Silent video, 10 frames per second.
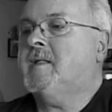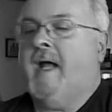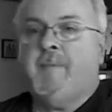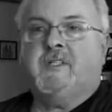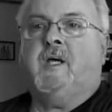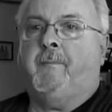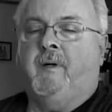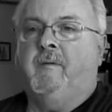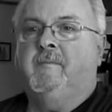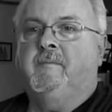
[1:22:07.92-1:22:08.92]
I said, how about
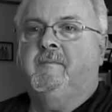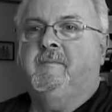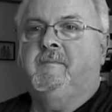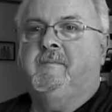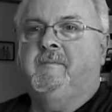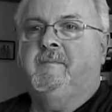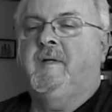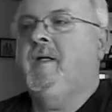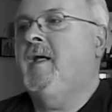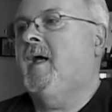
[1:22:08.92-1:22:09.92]
supper?
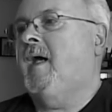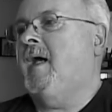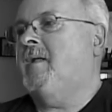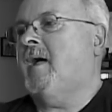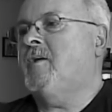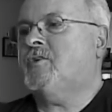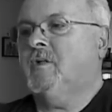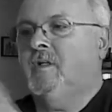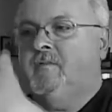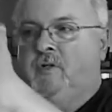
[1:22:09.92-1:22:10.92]
And I
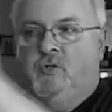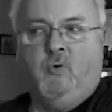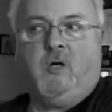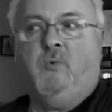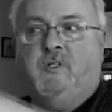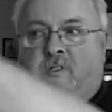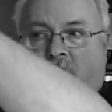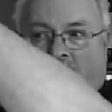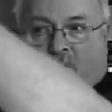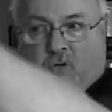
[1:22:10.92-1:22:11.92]
used to live in Newark, which
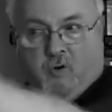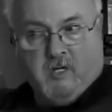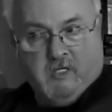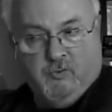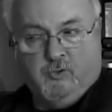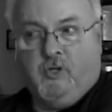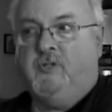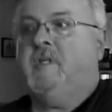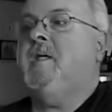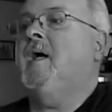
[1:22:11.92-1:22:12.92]
is next to Kearny, New
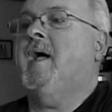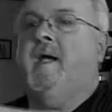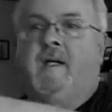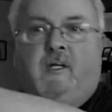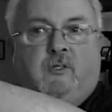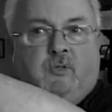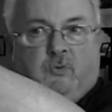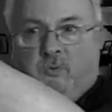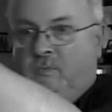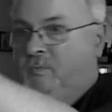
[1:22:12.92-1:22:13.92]
Jersey, and I
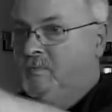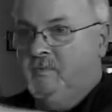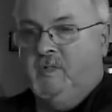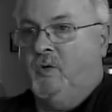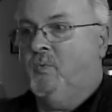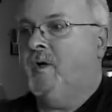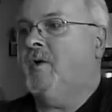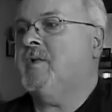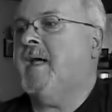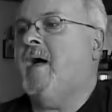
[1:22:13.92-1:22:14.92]
knew, you know,
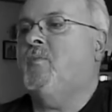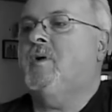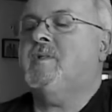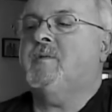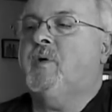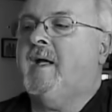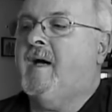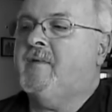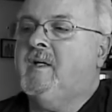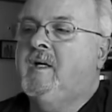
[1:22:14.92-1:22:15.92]
where her town was and what
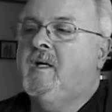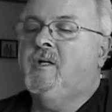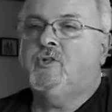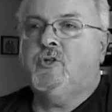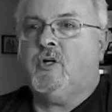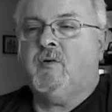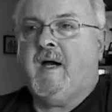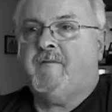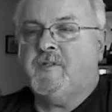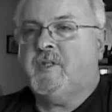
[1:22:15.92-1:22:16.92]
have you. Took
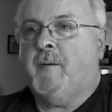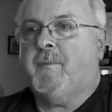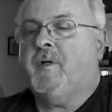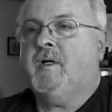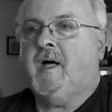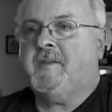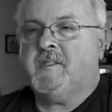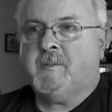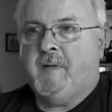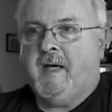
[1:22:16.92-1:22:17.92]
her out for supper,
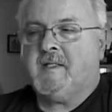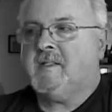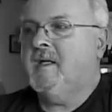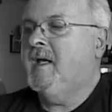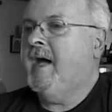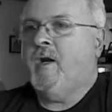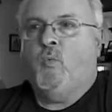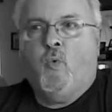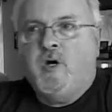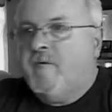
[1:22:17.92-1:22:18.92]
got the specs,
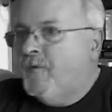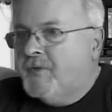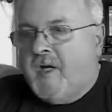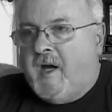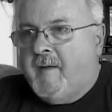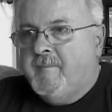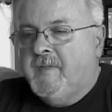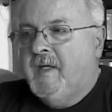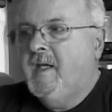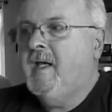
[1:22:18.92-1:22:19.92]
had a wonderful
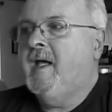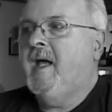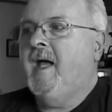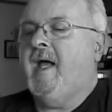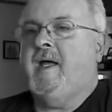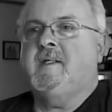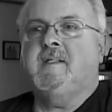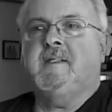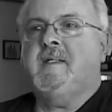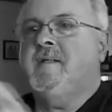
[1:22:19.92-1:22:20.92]
time,
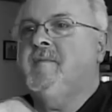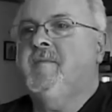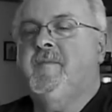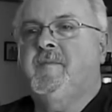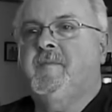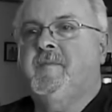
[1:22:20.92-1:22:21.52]
and didn't